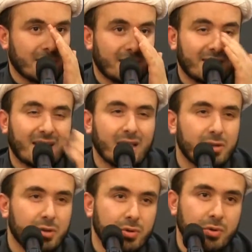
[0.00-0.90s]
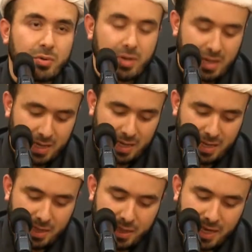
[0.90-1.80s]
They tell you
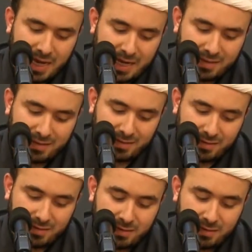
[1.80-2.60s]
that